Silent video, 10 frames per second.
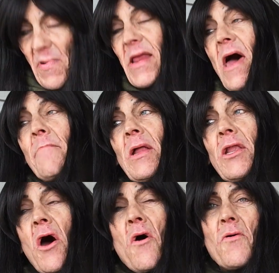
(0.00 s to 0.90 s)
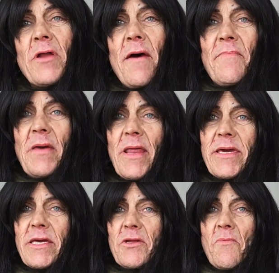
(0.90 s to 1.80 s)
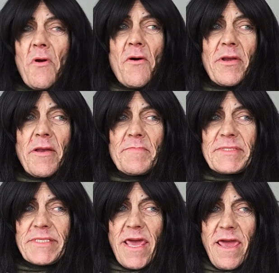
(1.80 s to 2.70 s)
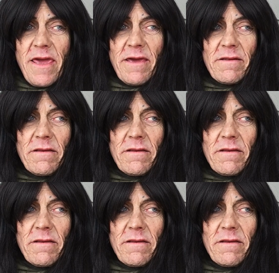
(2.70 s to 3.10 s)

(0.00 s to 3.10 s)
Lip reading: But I'm alone. I feel like in the world, and I'm scared.